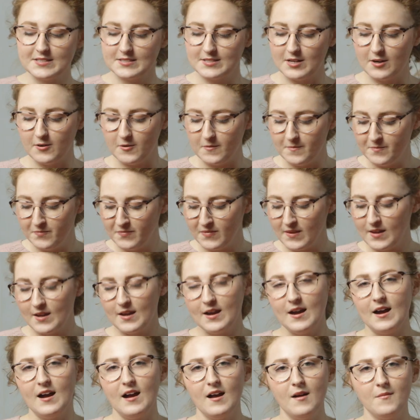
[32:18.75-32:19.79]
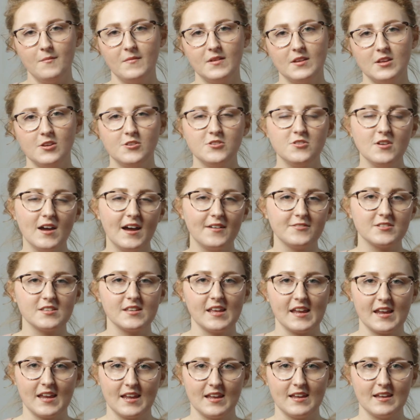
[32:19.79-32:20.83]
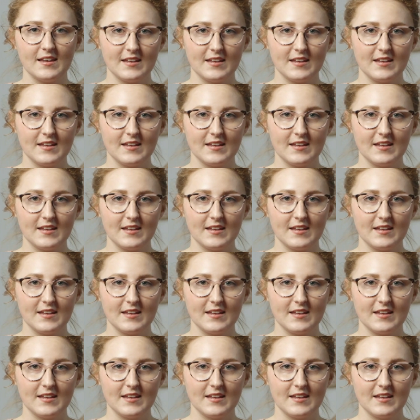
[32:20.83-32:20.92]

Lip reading: So you do have to like